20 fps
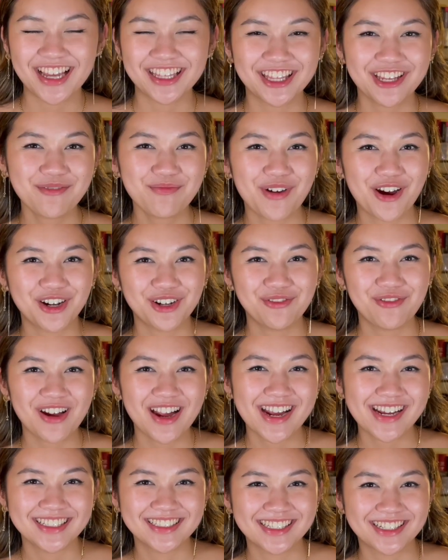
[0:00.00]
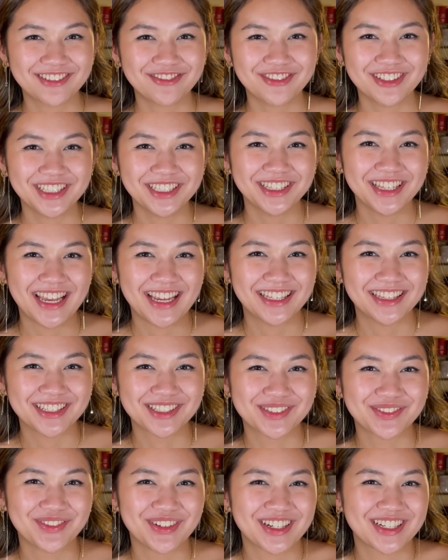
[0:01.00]
I think part of why I didn't really like
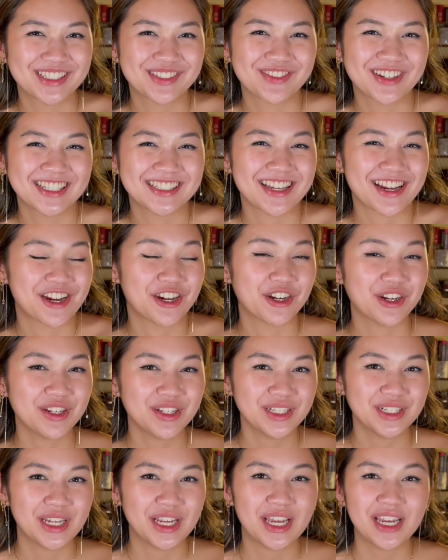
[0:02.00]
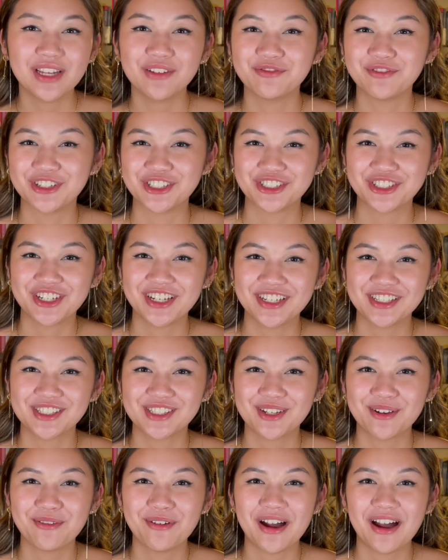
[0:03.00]
this book is because I couldn't envision it
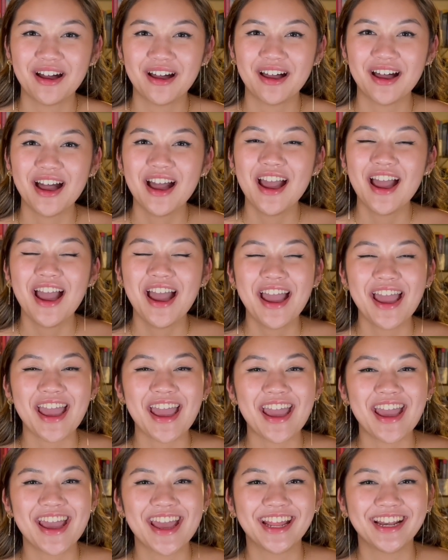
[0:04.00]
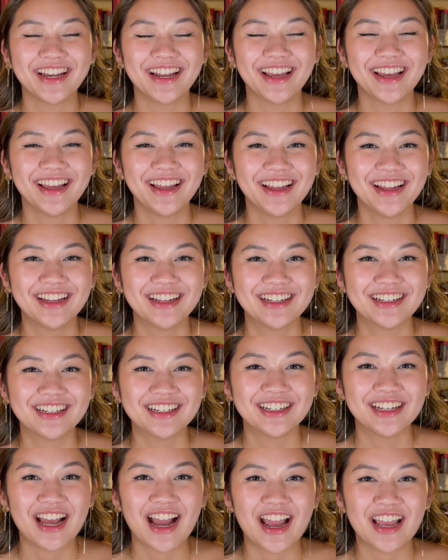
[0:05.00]
so well, and
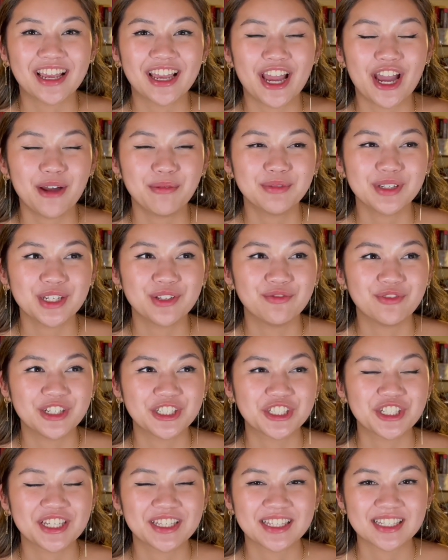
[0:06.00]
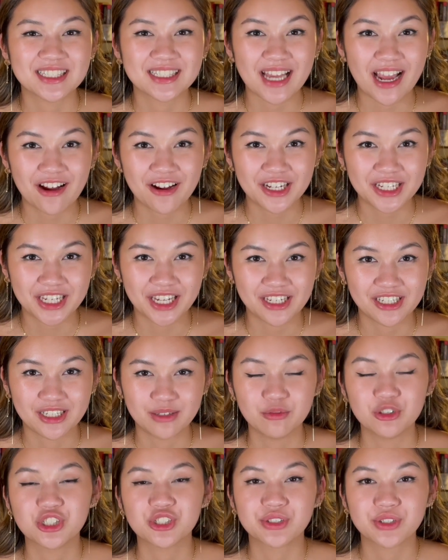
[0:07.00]
I kept envisioning the Siren Kingdom,
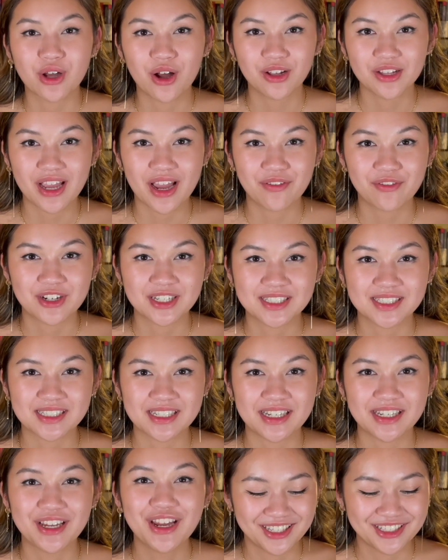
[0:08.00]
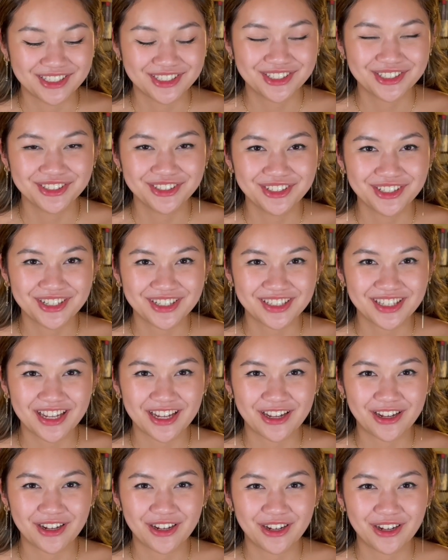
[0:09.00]
which is called Eversea, to look like